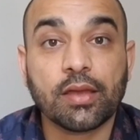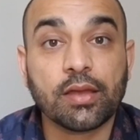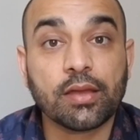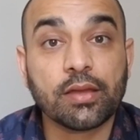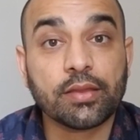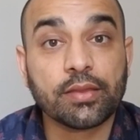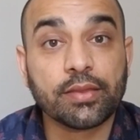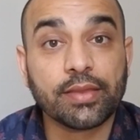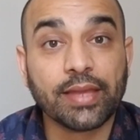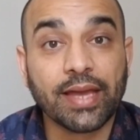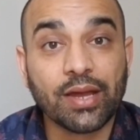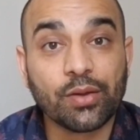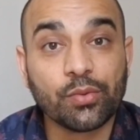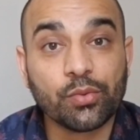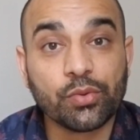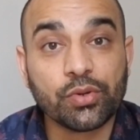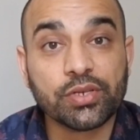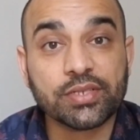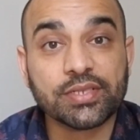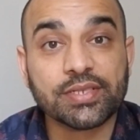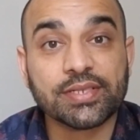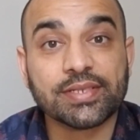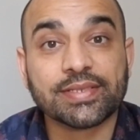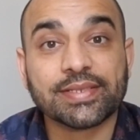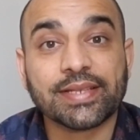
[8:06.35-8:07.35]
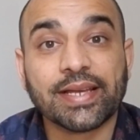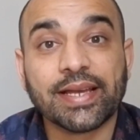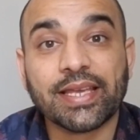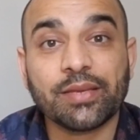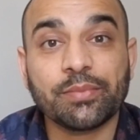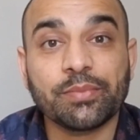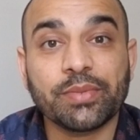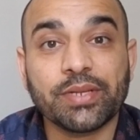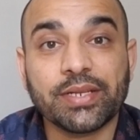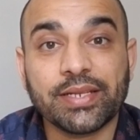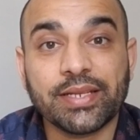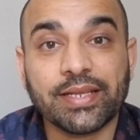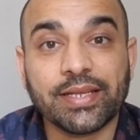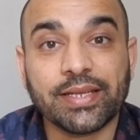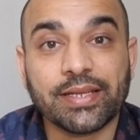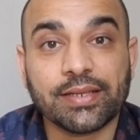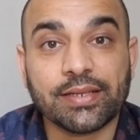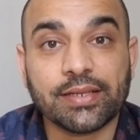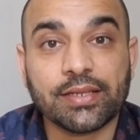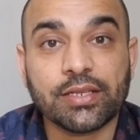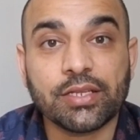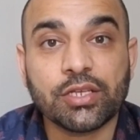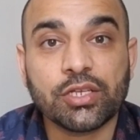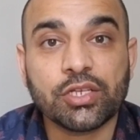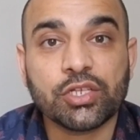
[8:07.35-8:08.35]
That was
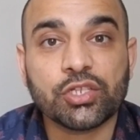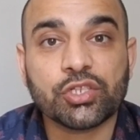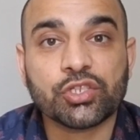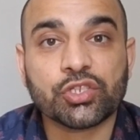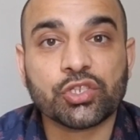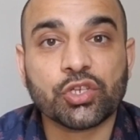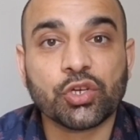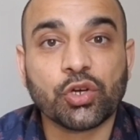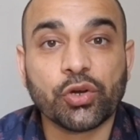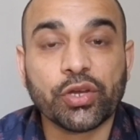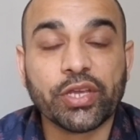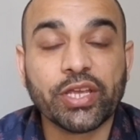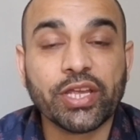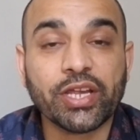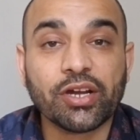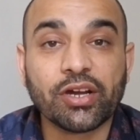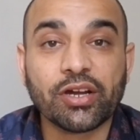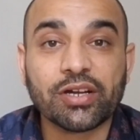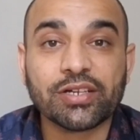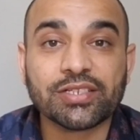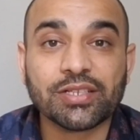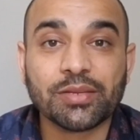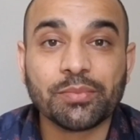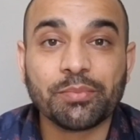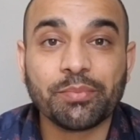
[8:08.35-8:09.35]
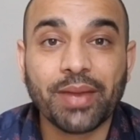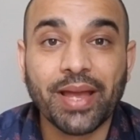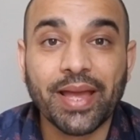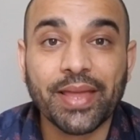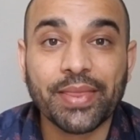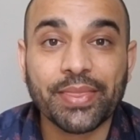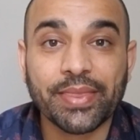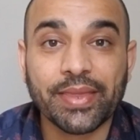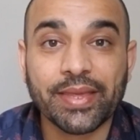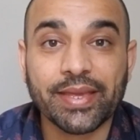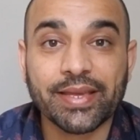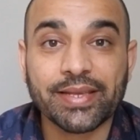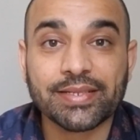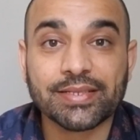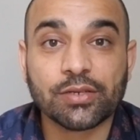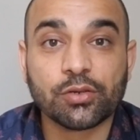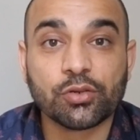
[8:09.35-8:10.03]
Sahibindin. So here are some bad things